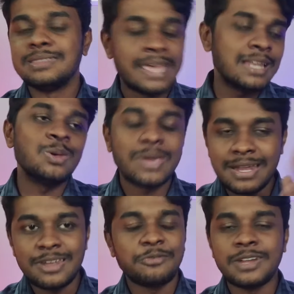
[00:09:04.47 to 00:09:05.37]
then you
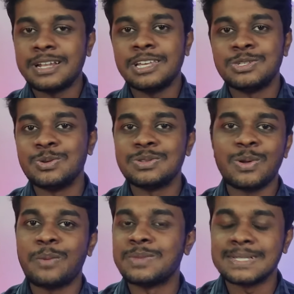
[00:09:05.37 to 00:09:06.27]
can definitely
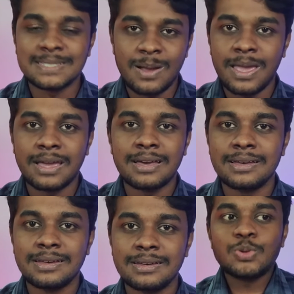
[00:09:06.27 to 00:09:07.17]
choose Ramadas
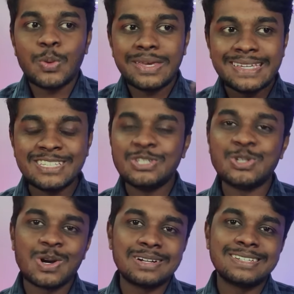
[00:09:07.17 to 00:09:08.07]
Nayak. So in
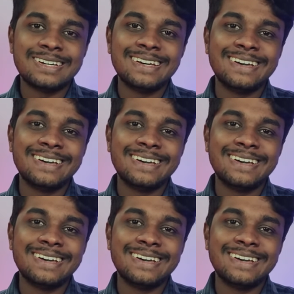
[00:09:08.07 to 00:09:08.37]
short,